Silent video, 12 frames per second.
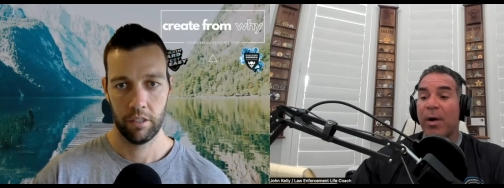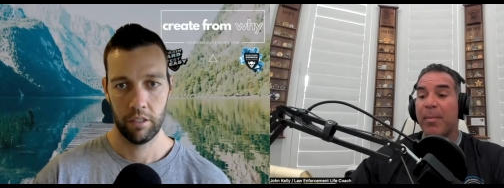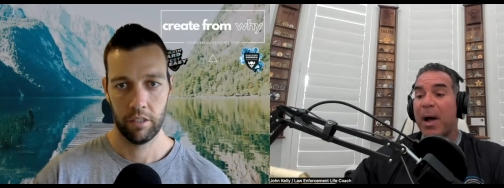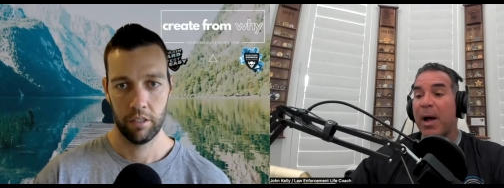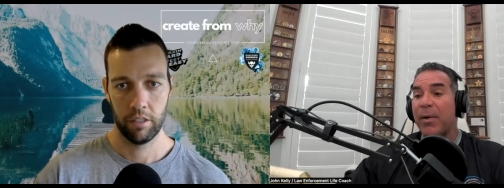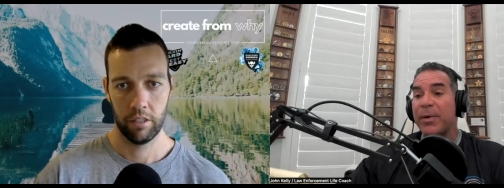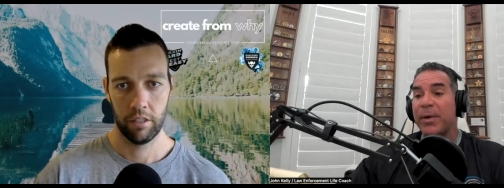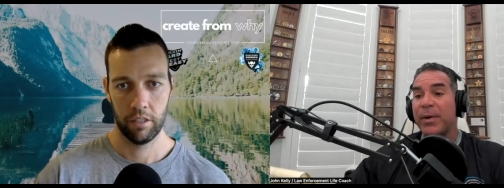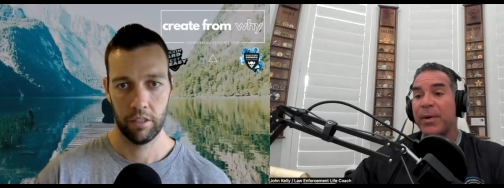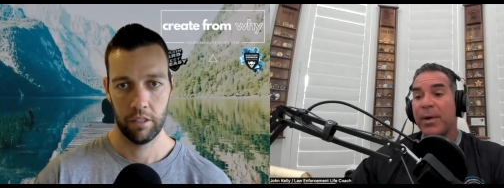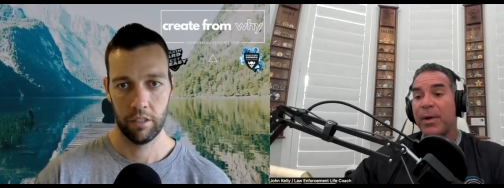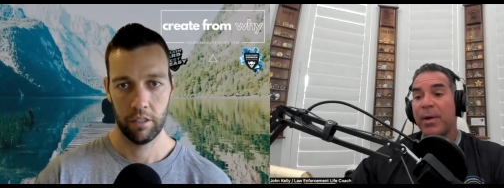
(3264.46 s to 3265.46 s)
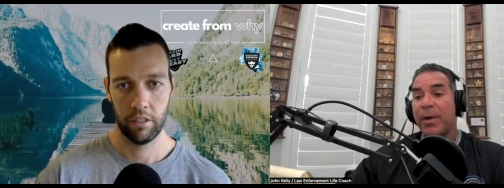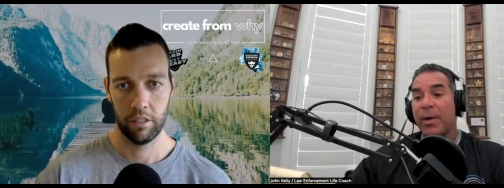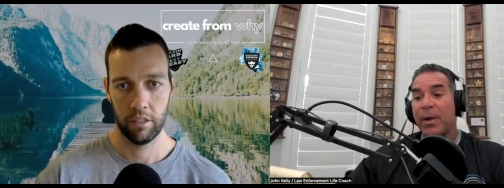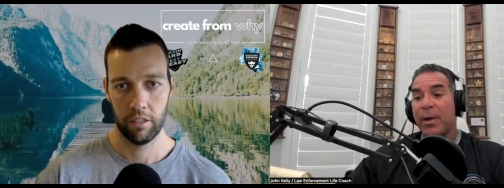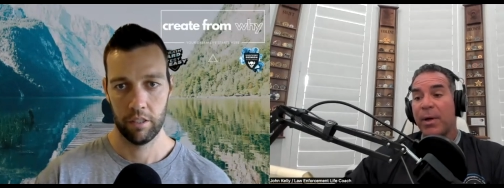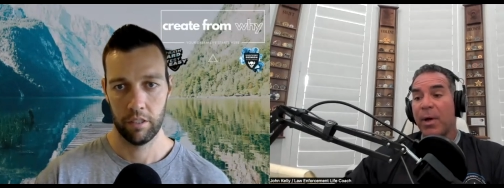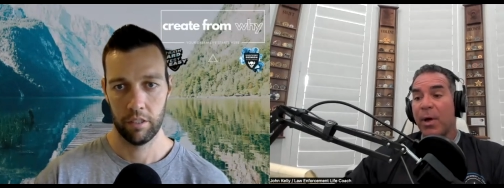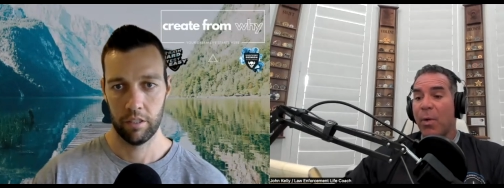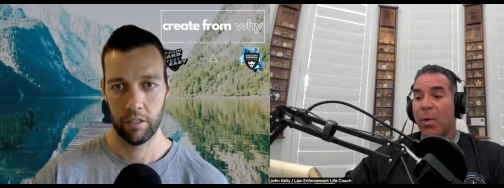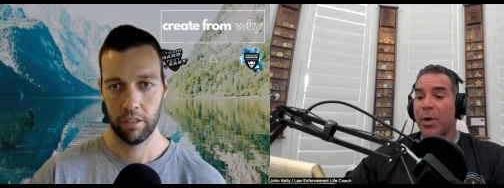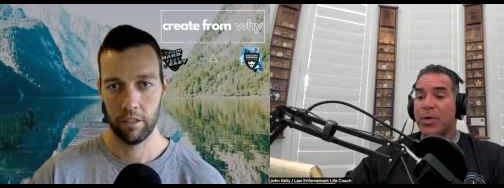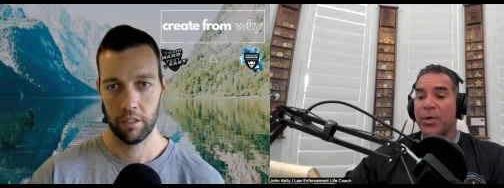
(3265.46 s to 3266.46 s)
Speaker 1: about
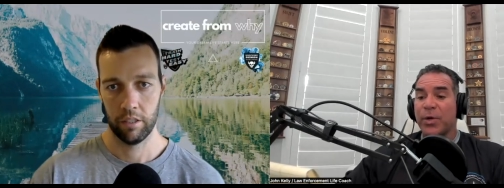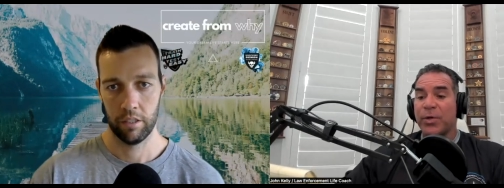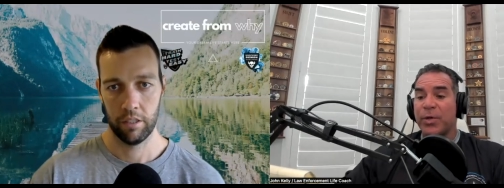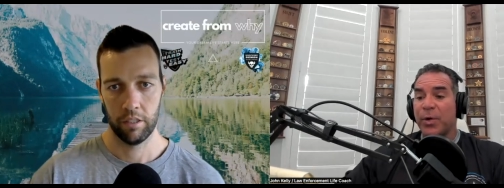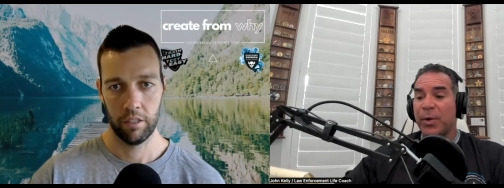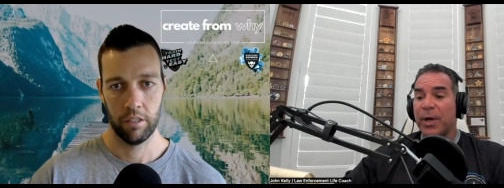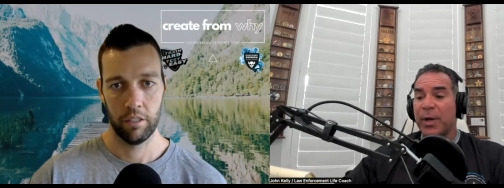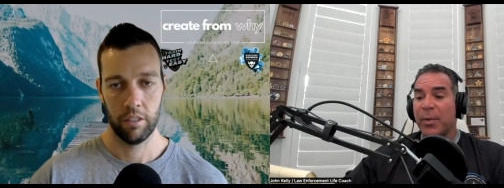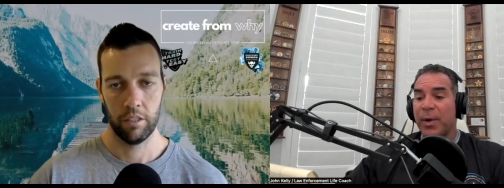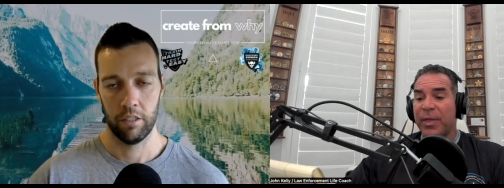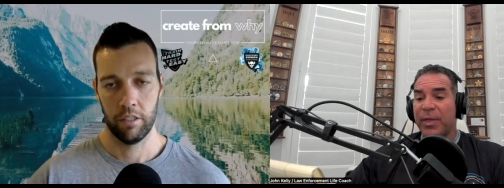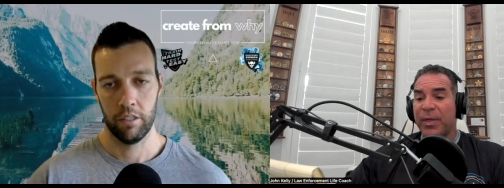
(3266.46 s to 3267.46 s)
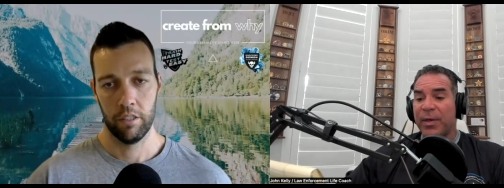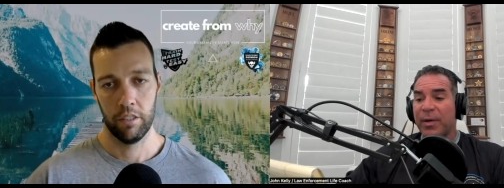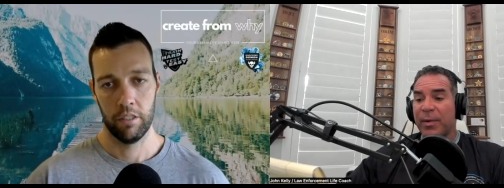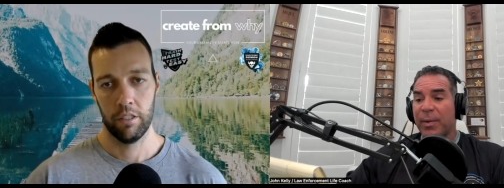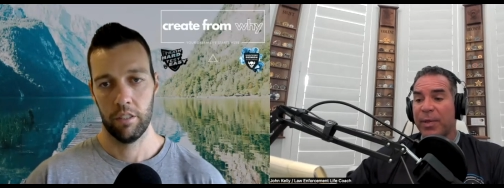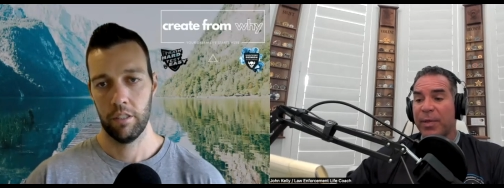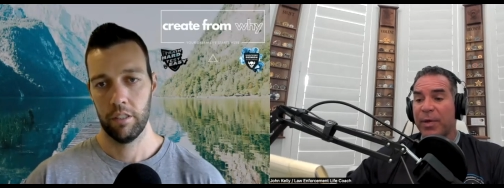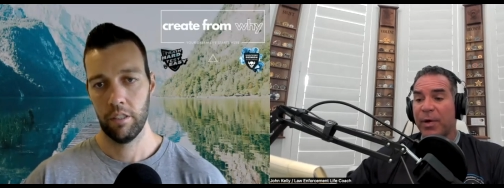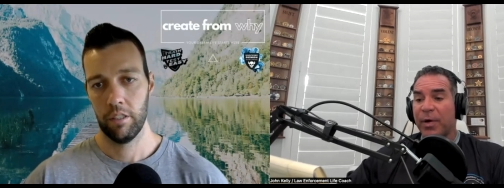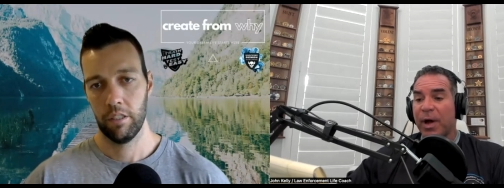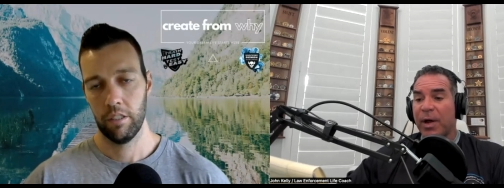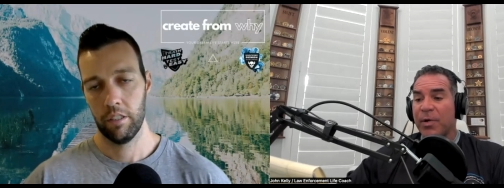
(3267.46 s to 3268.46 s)
what you're doing with with
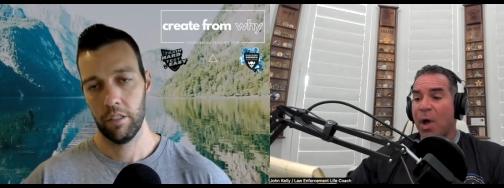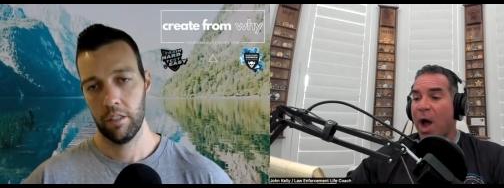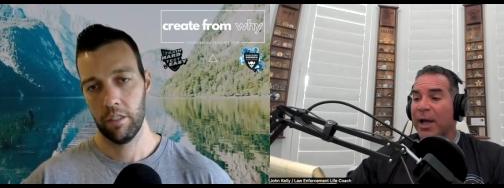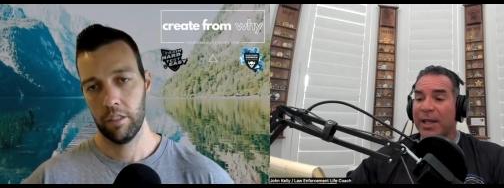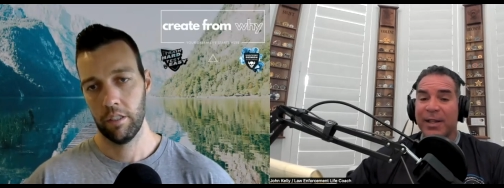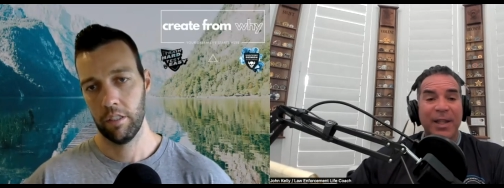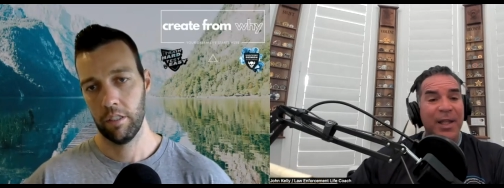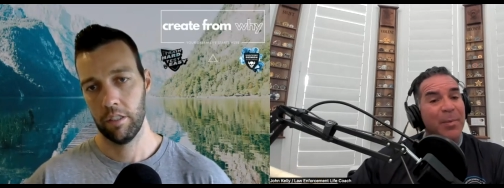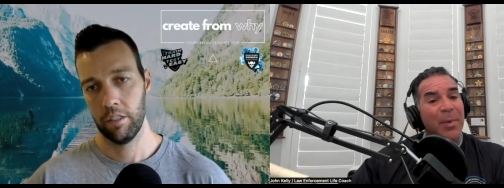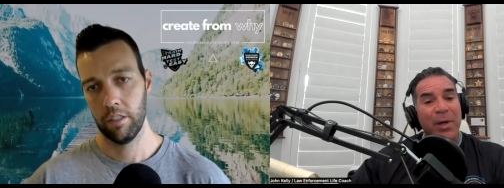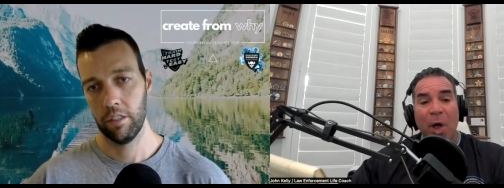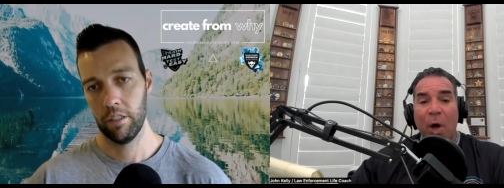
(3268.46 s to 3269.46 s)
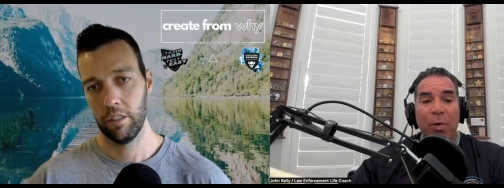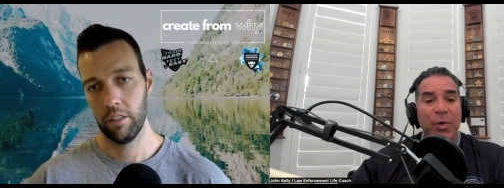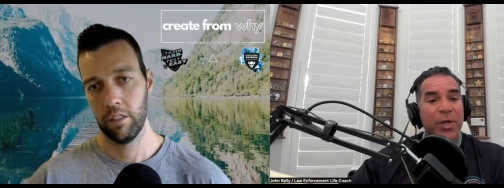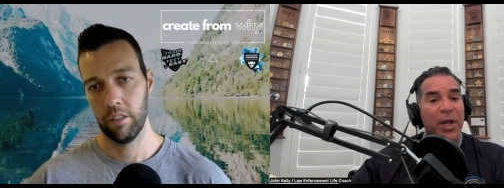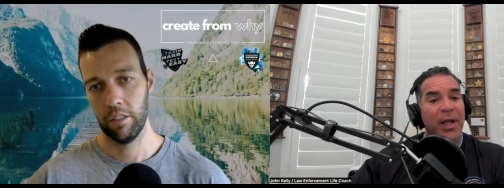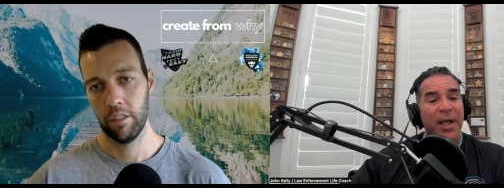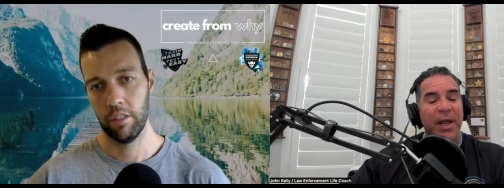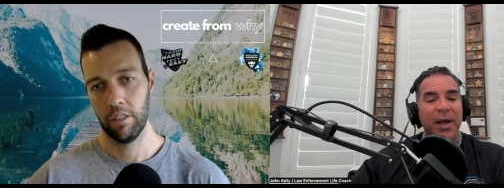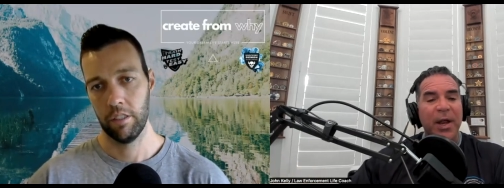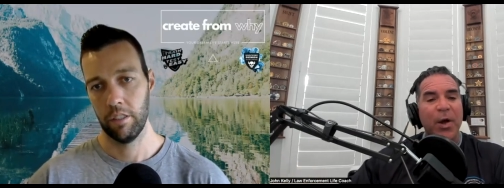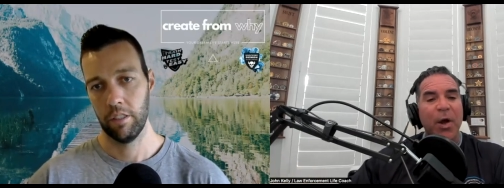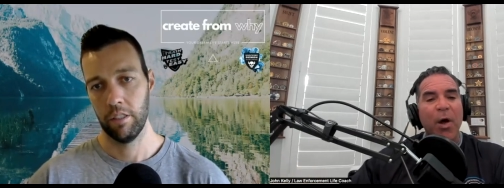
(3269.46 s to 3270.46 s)
your uh, knocking demon coaching and,
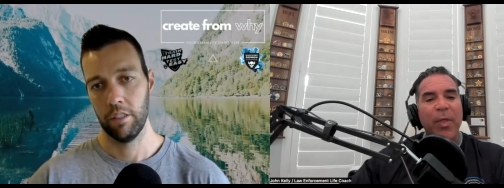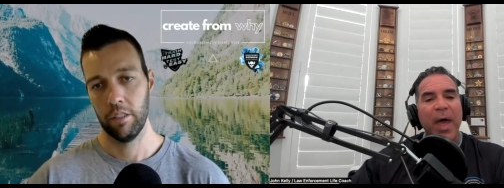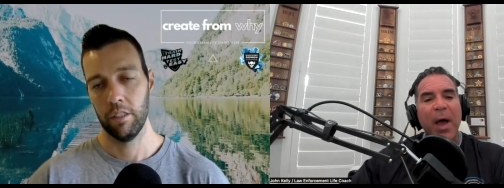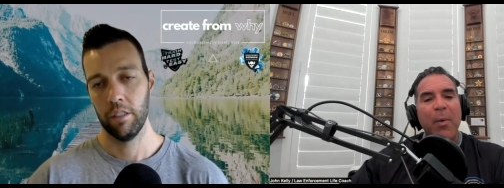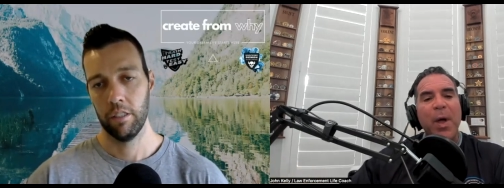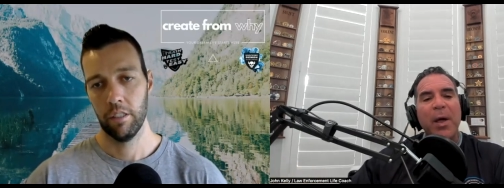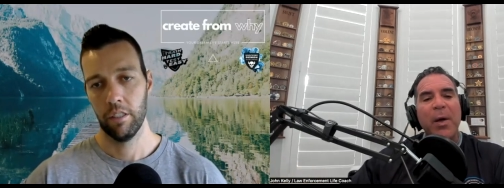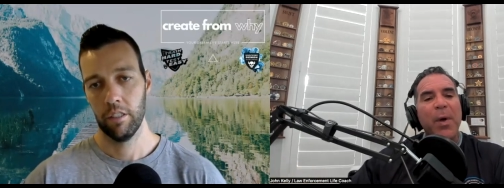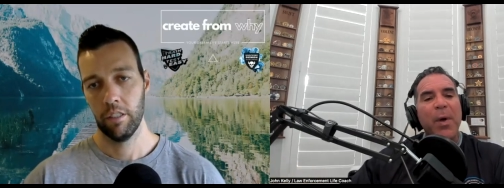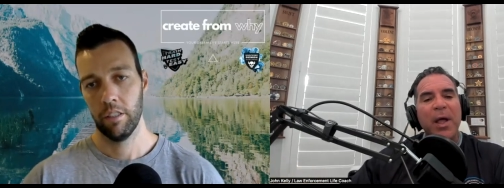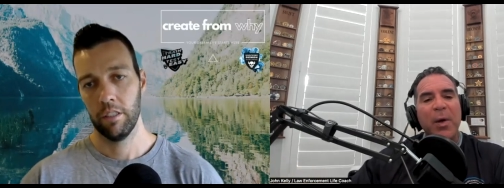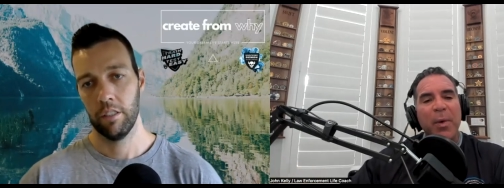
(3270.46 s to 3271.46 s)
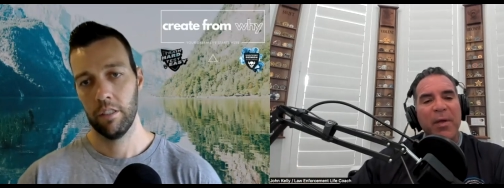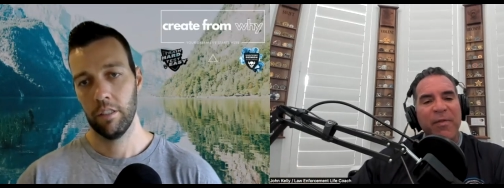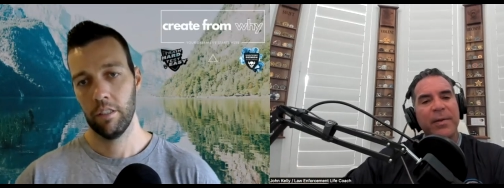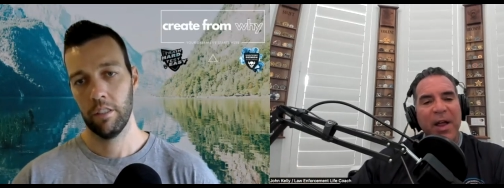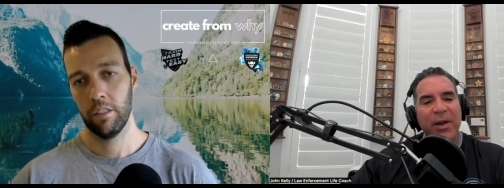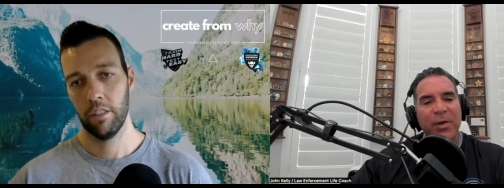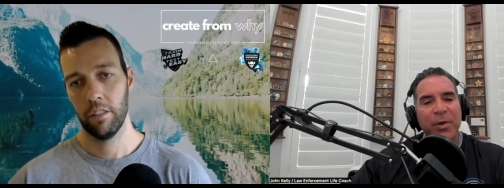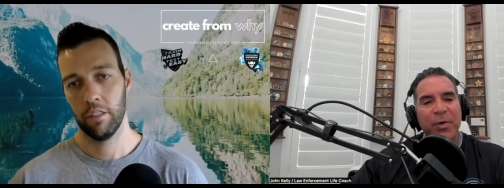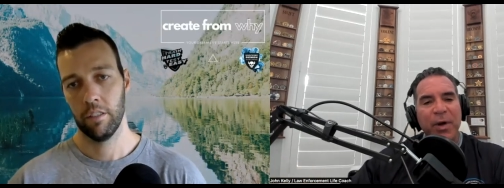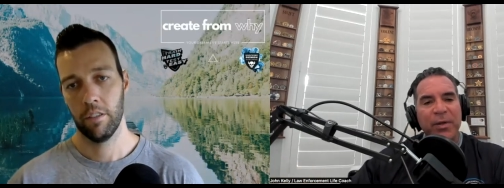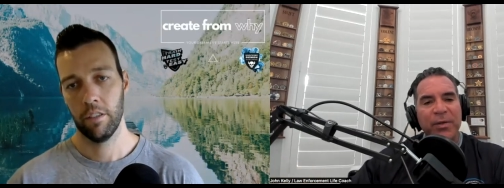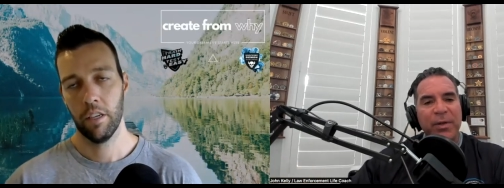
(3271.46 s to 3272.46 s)
and all that where, where can we find you
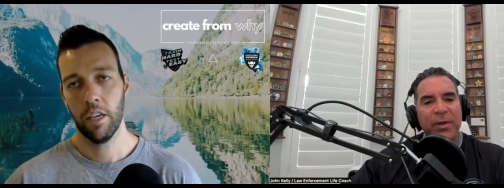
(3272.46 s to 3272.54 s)
chris